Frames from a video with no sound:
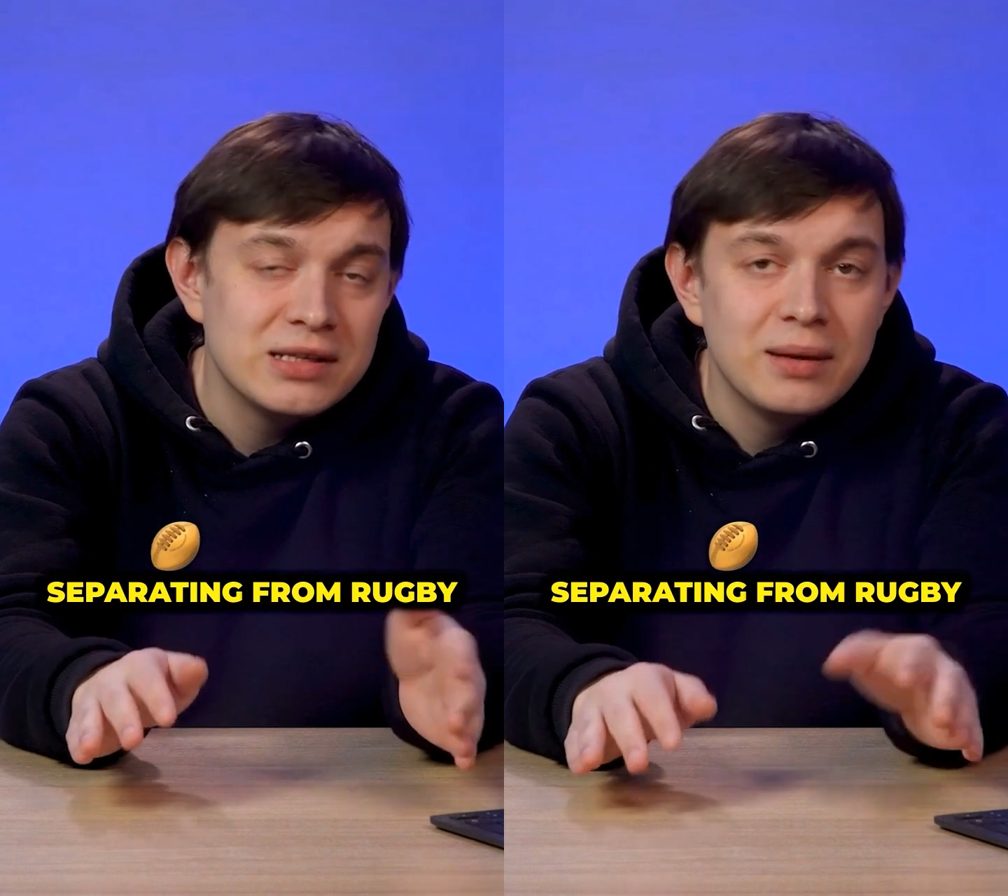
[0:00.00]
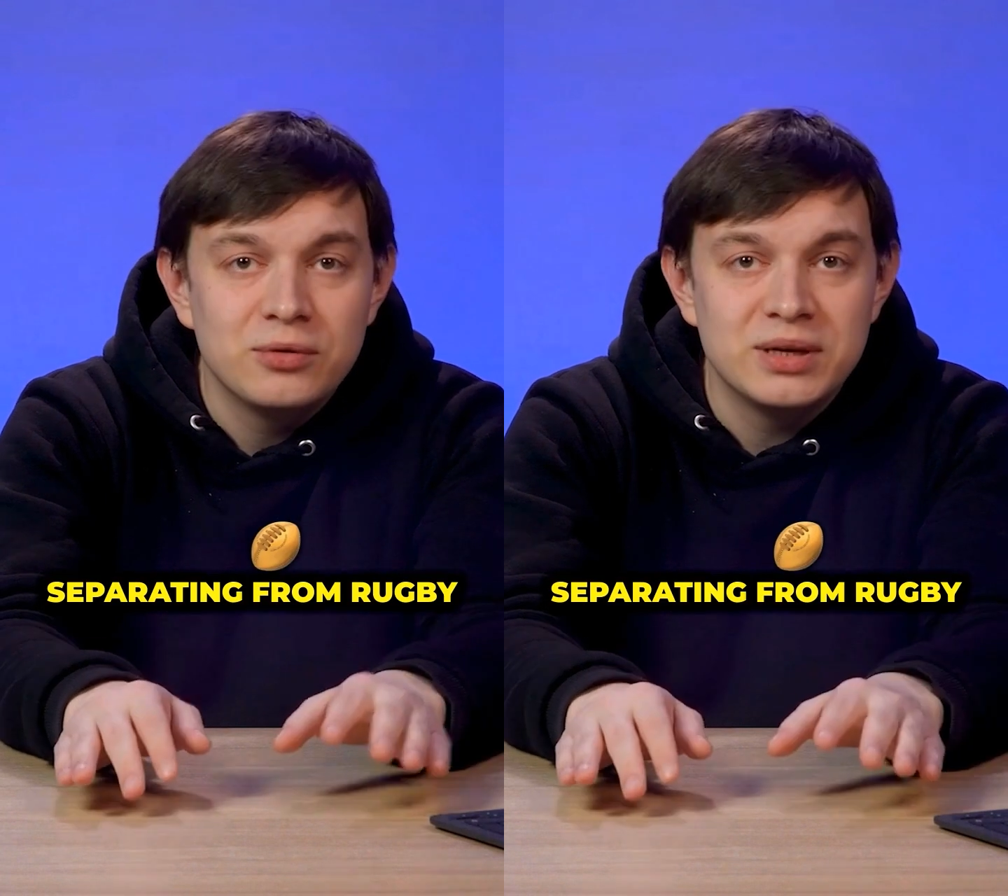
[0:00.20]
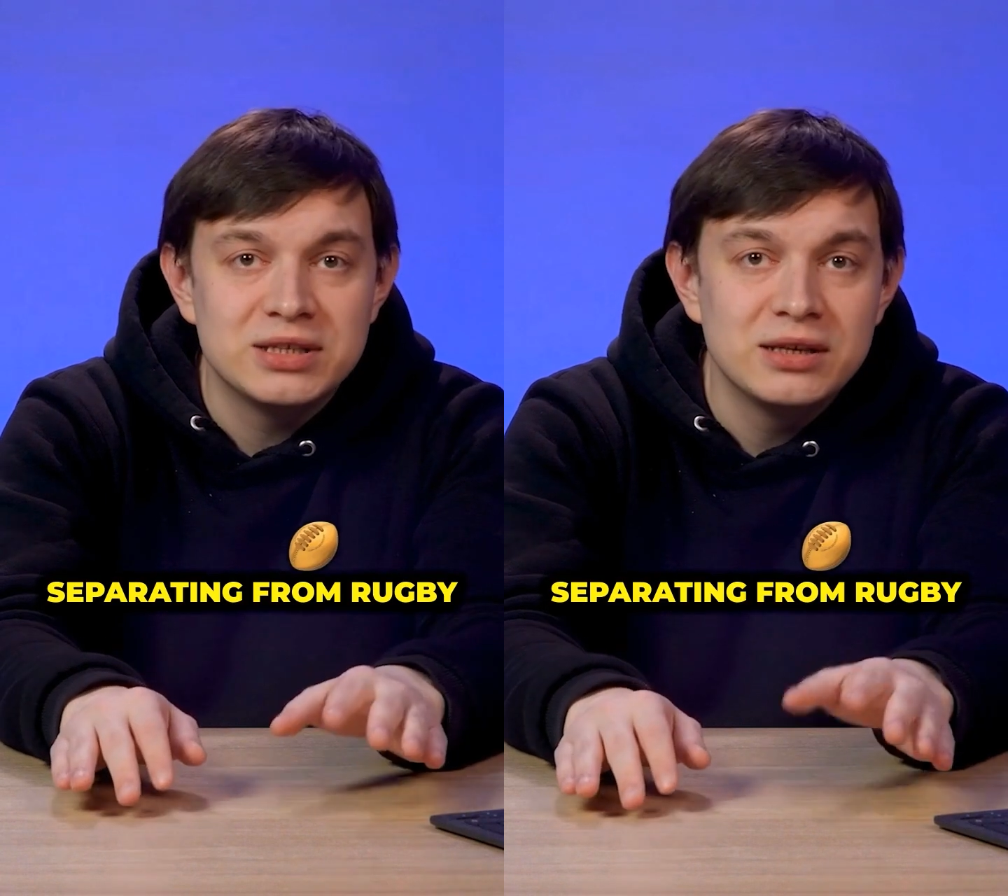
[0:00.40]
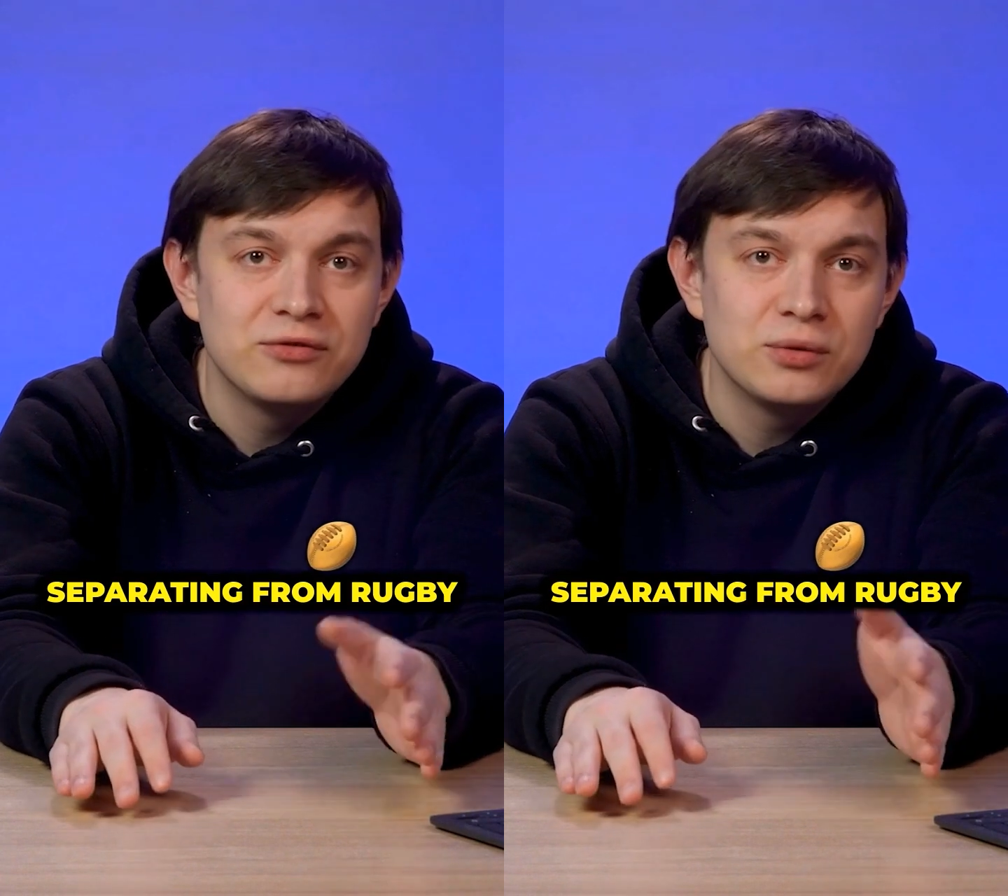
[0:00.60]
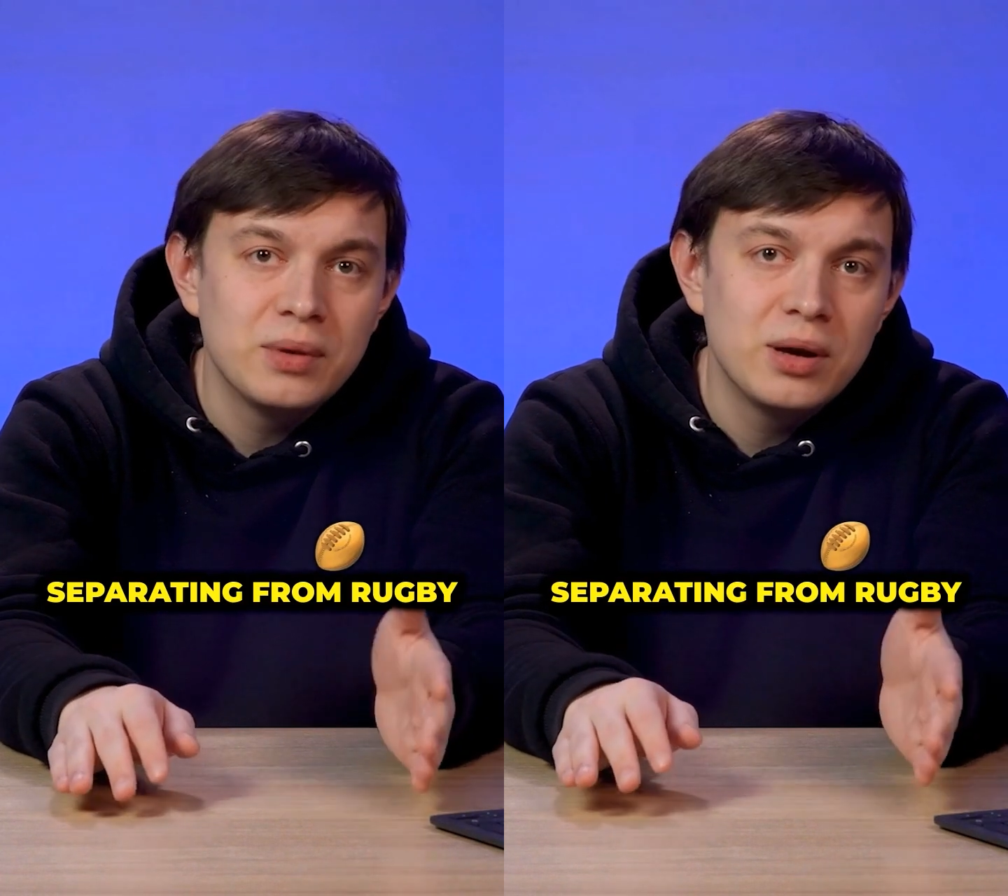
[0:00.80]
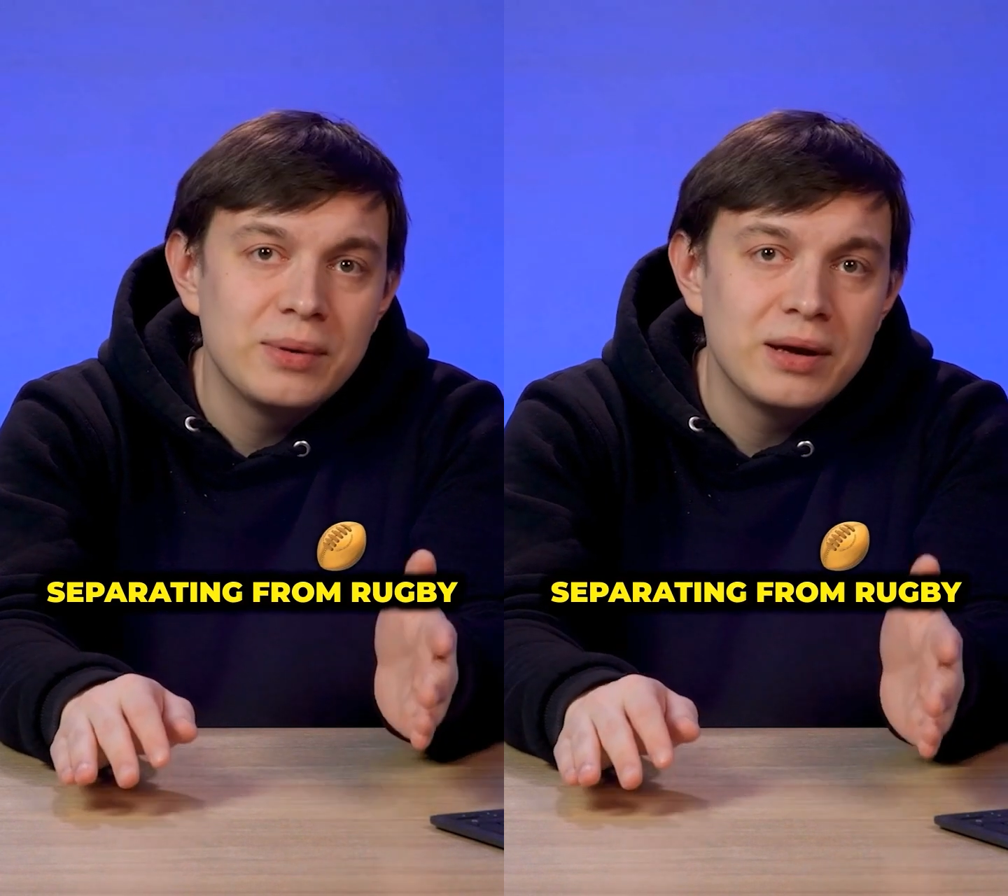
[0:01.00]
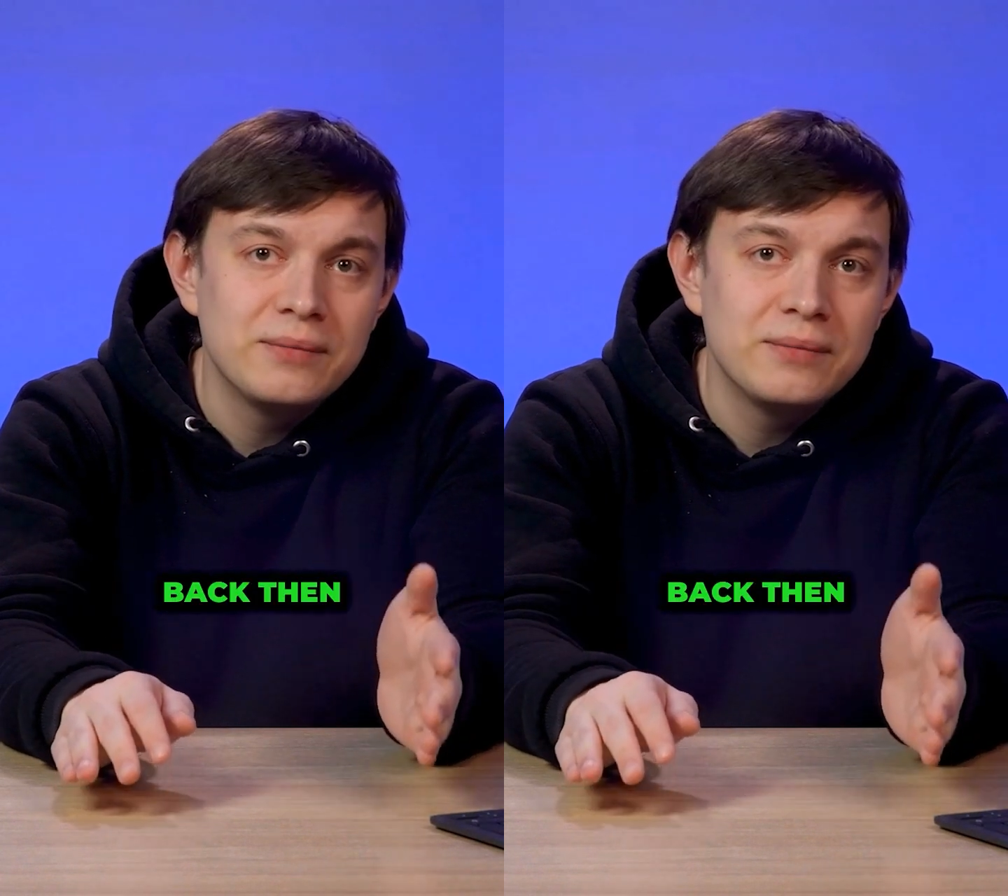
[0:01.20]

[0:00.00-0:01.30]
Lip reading: separating from rugby.